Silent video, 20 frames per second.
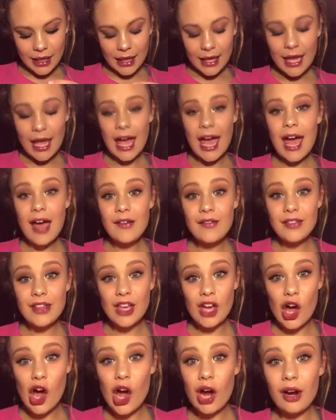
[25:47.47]

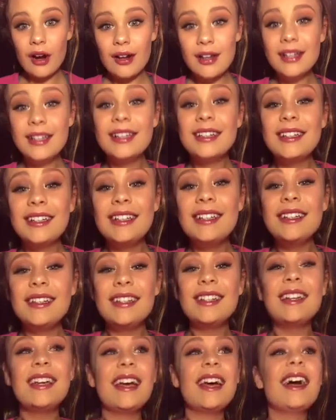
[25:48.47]
Caviar.
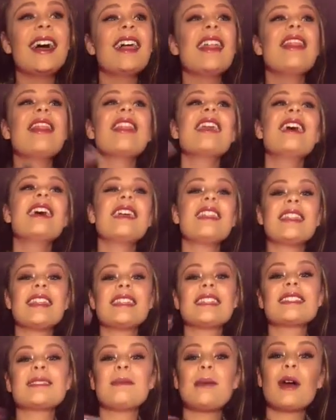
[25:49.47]

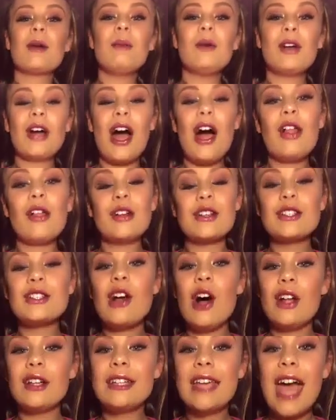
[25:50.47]
This purple color is
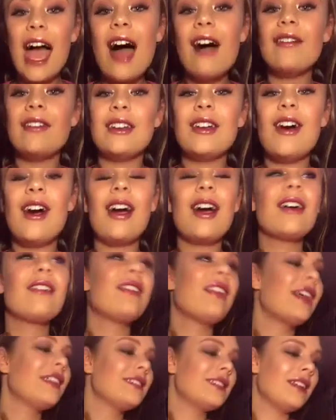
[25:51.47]
called Caviar.
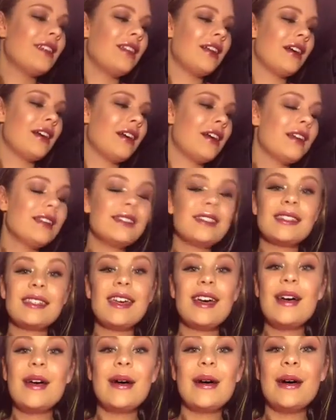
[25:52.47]
That's hilarious.
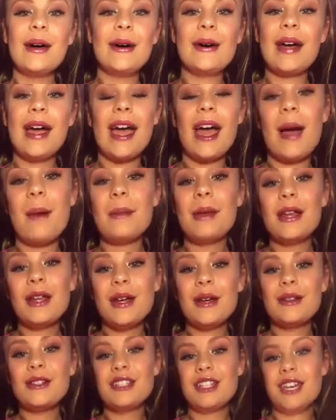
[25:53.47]
Okay, I'm gonna
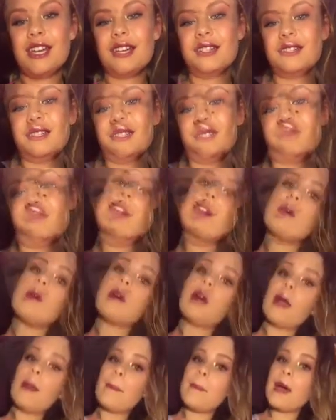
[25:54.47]
go change.
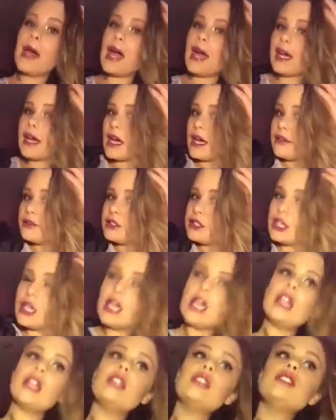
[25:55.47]
So I'm back. I've
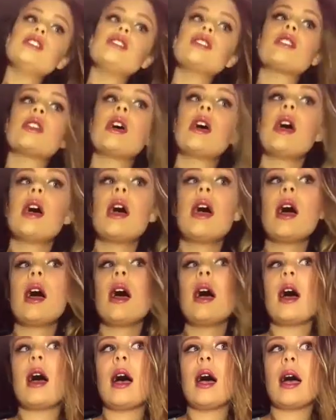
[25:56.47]
changed.
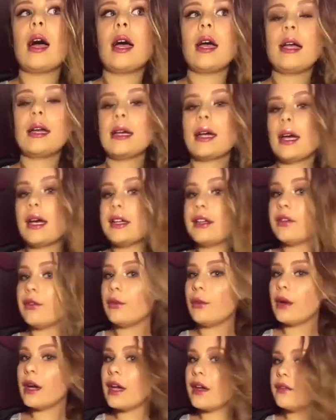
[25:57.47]
I kind of
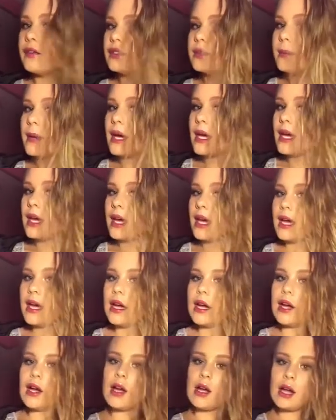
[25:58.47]
waved my
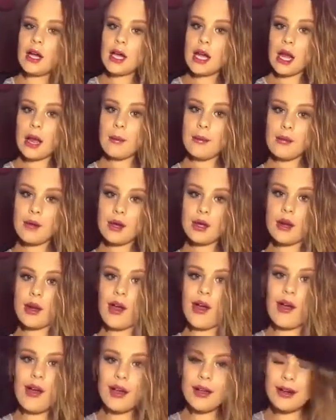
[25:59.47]
hair and I put
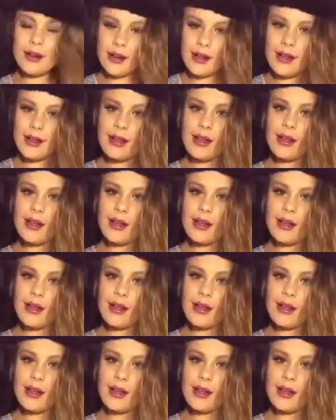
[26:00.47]
on